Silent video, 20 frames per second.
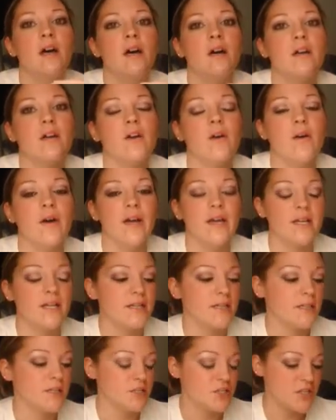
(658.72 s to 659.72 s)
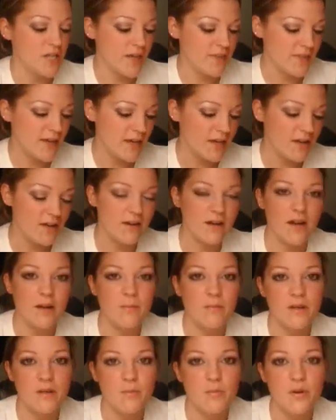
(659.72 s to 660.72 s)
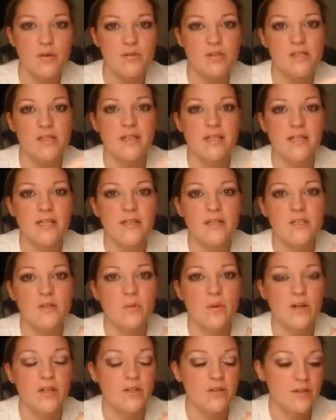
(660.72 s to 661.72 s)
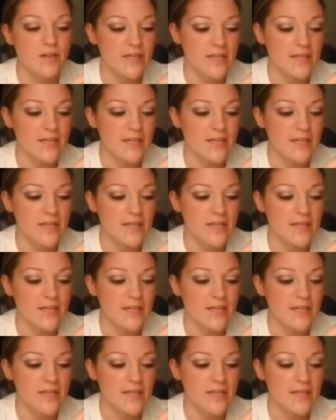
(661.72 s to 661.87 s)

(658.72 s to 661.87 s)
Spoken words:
go ahead and check that out, and I'm going to post a link to where you can